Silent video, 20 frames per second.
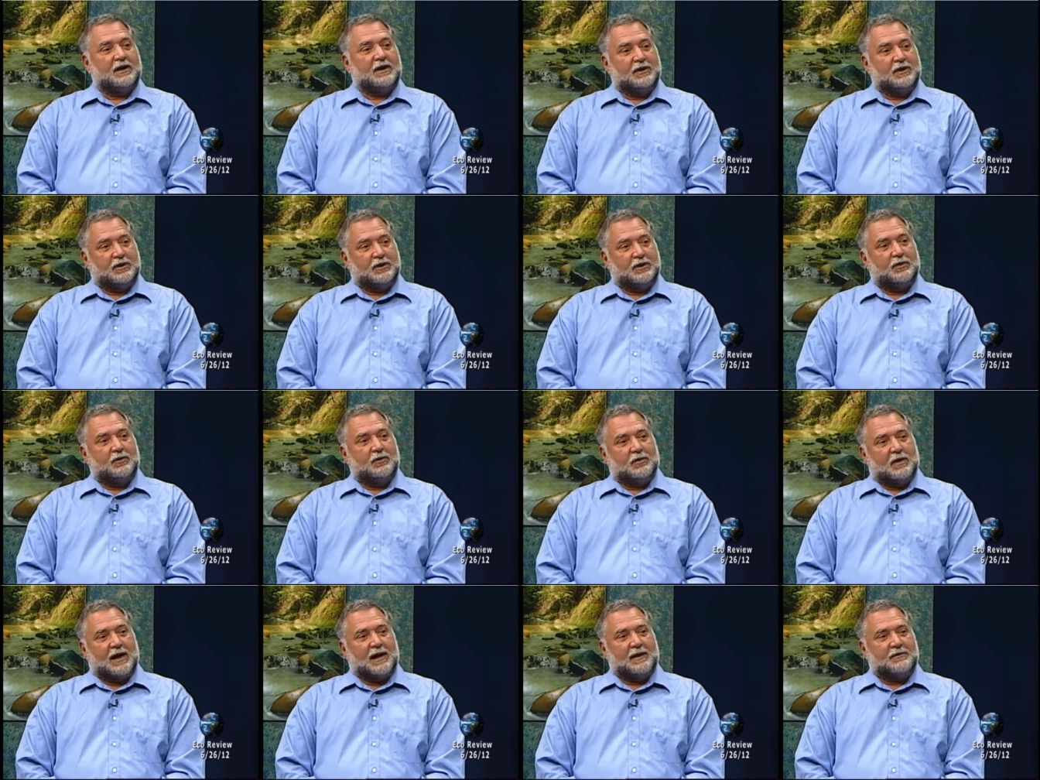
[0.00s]
you know,
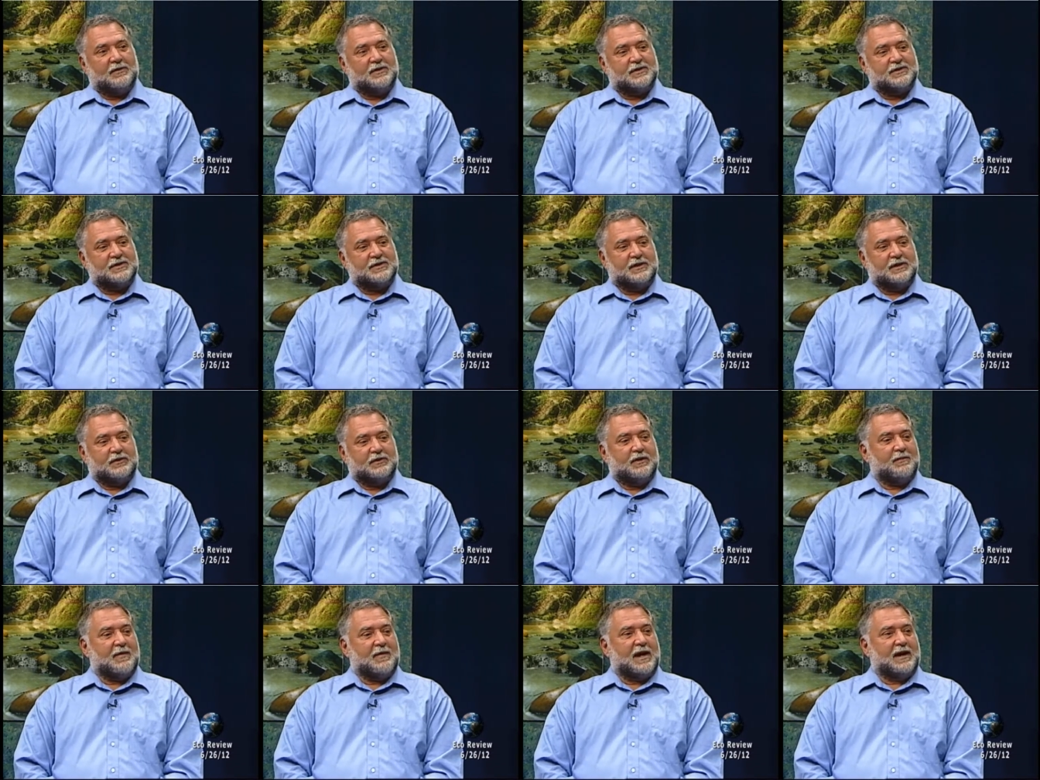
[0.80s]
I was uh,
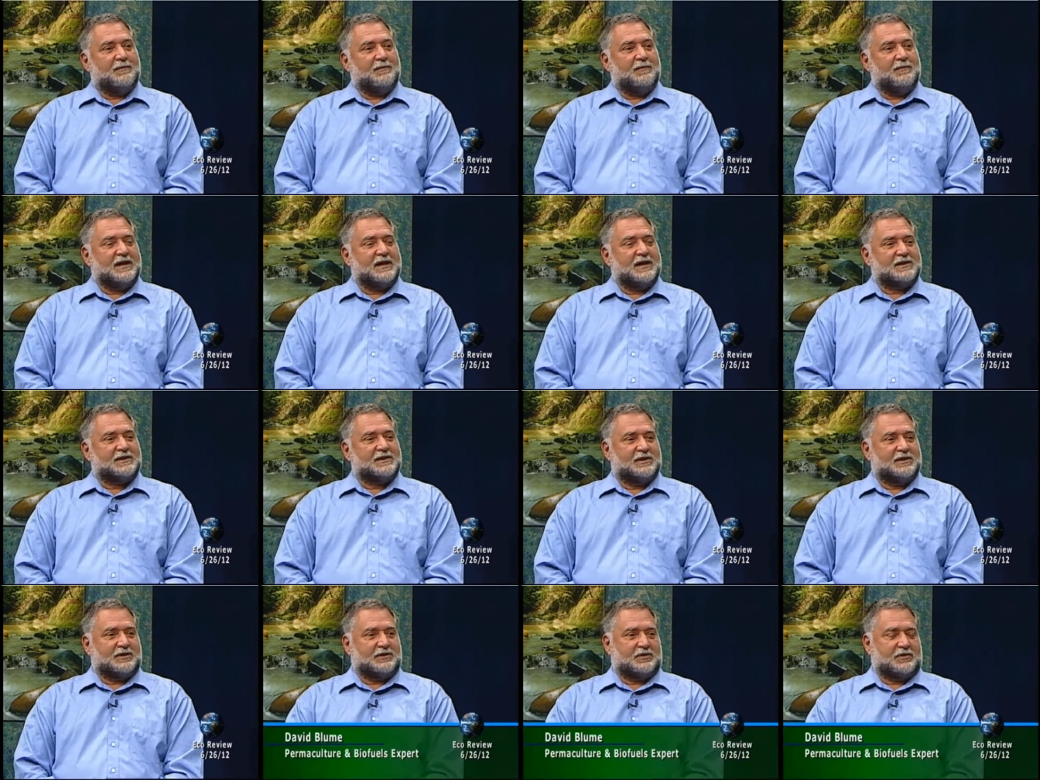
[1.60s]
doing my best
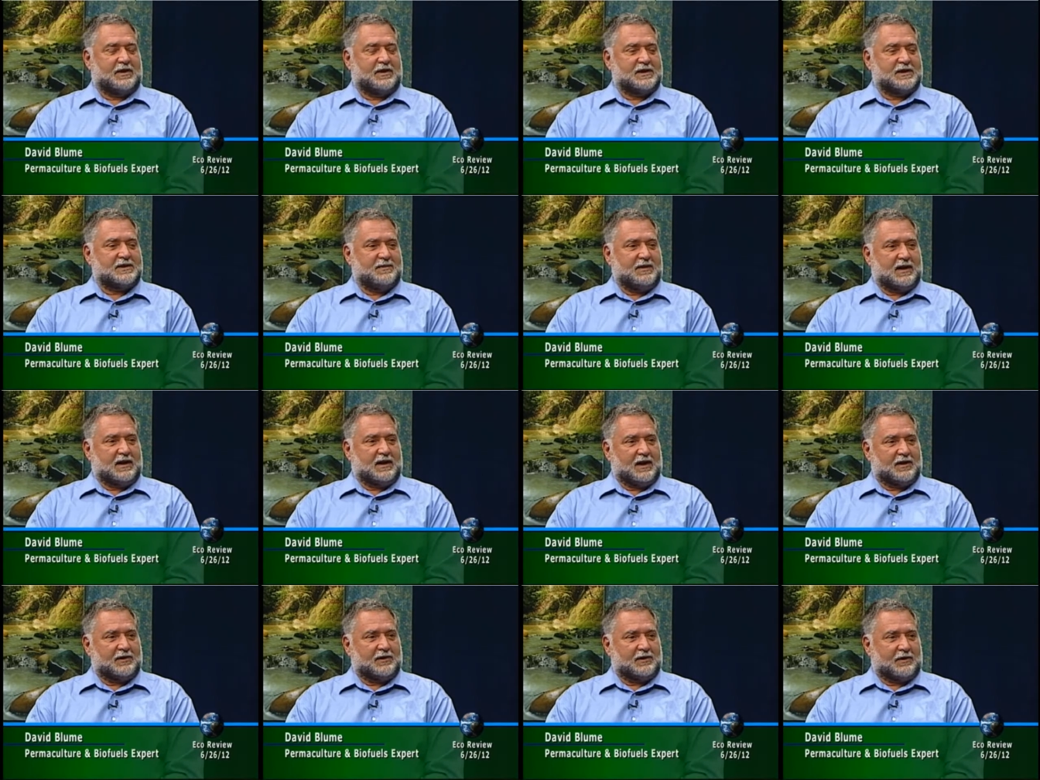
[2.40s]
to transmit
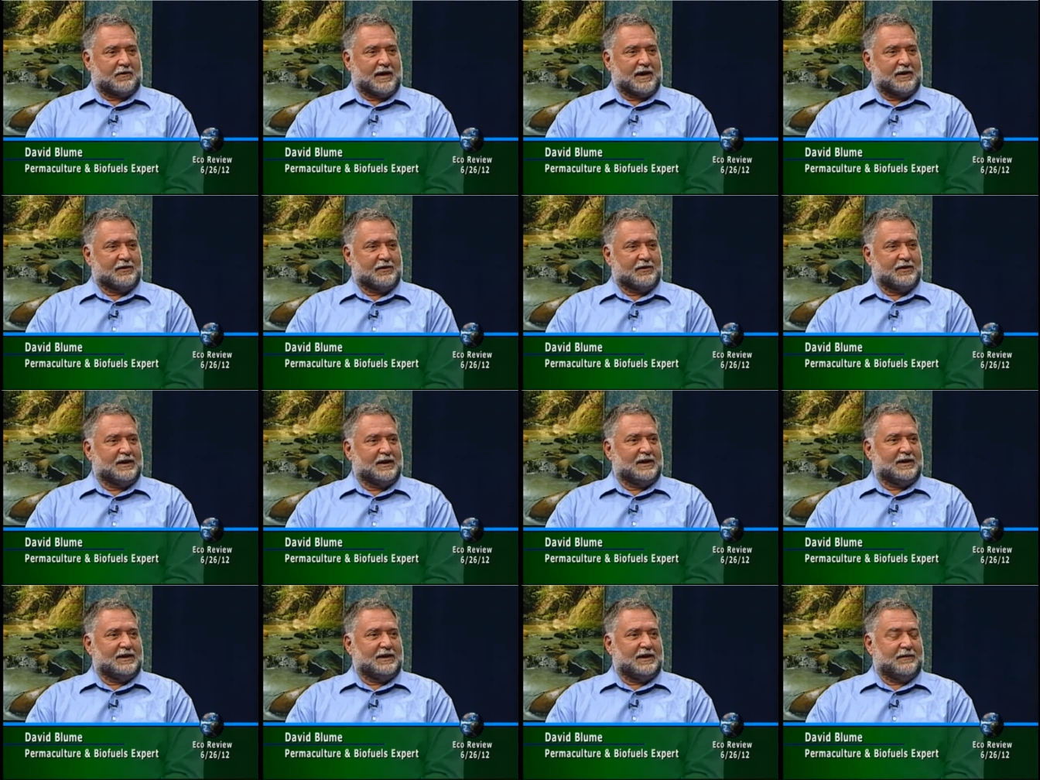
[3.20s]
on the ground
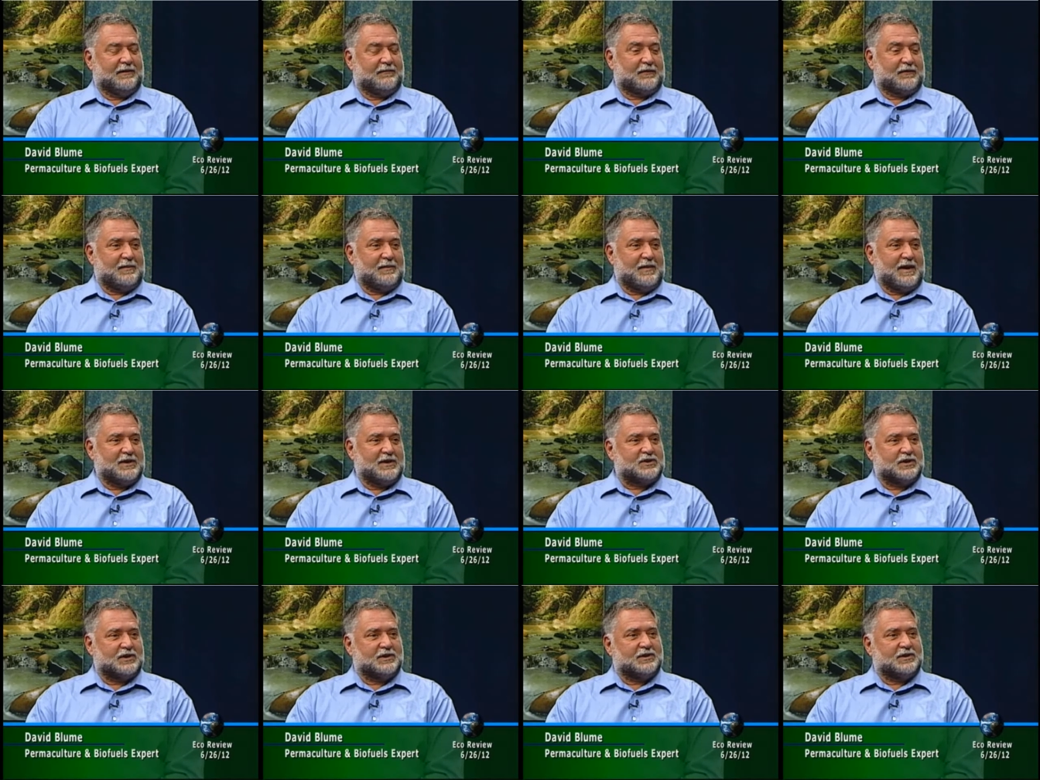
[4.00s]

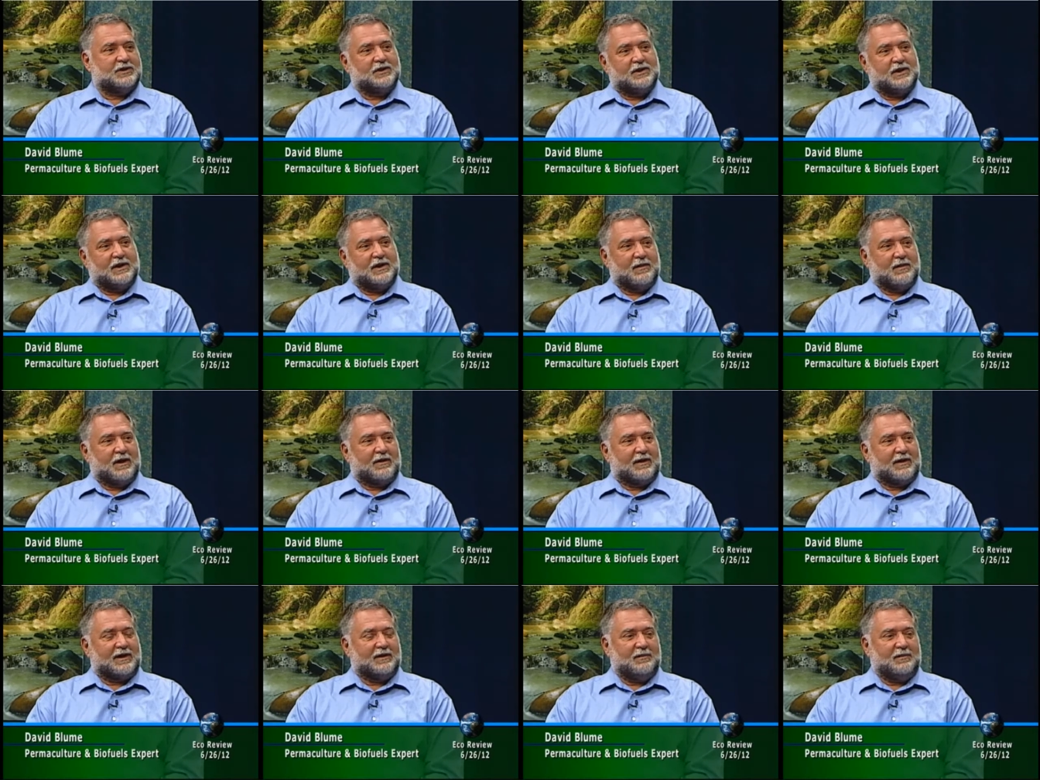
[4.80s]
information to the
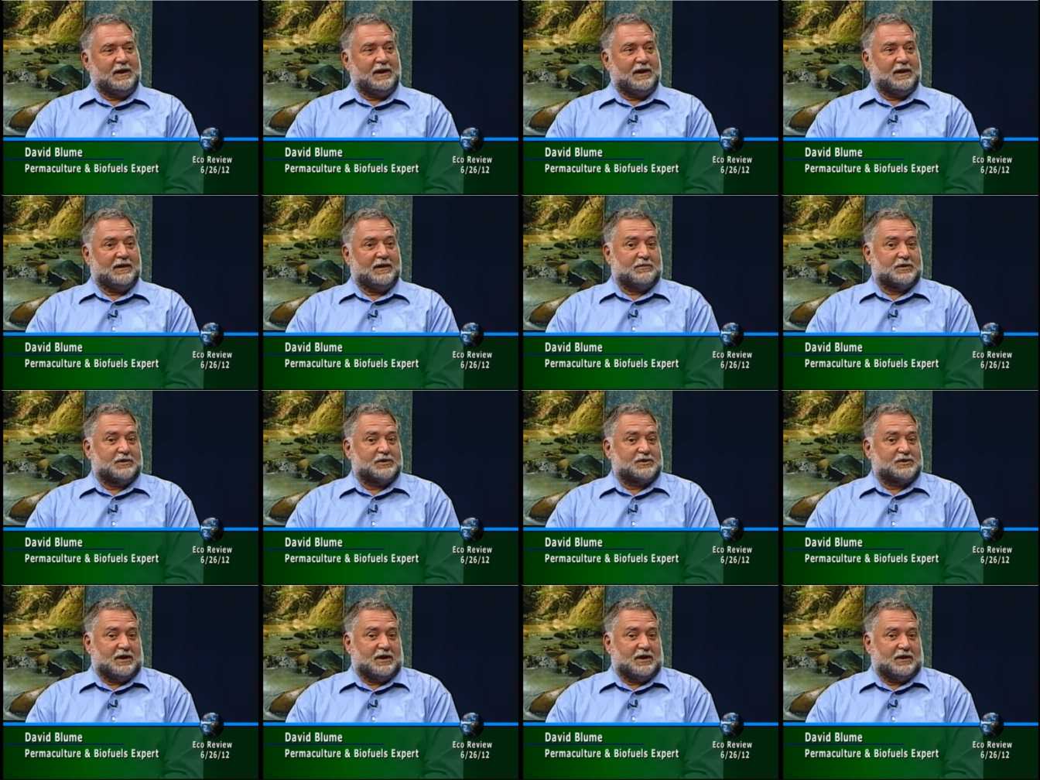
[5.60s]
American media,
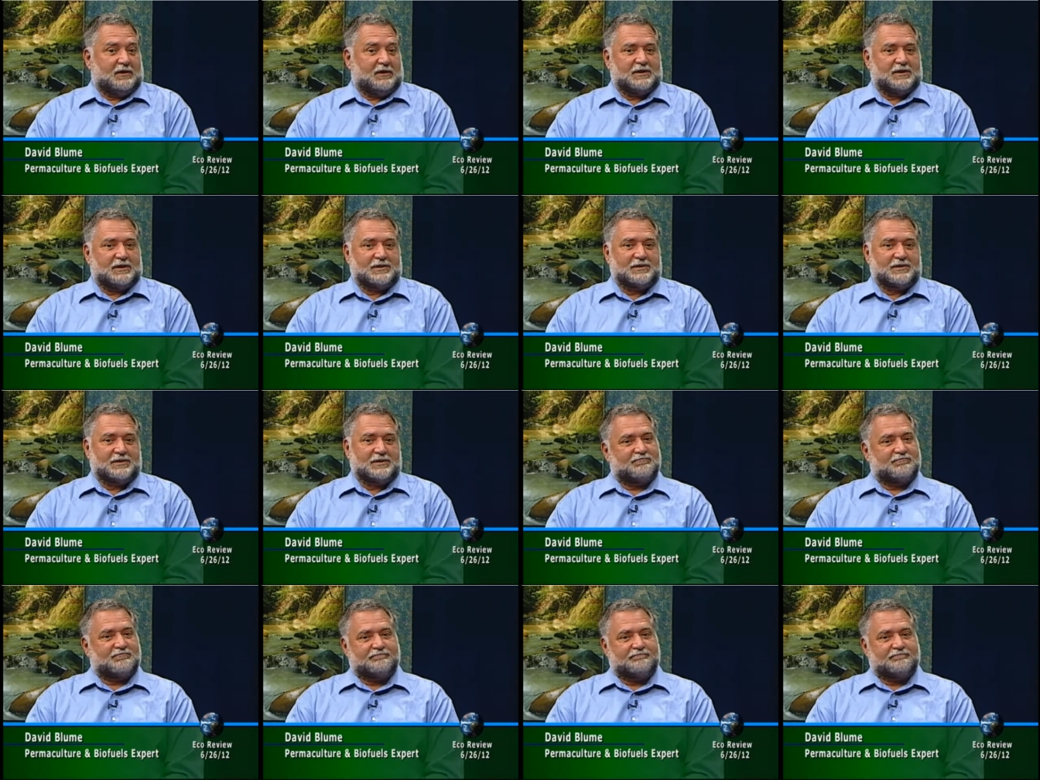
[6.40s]
which, you know, was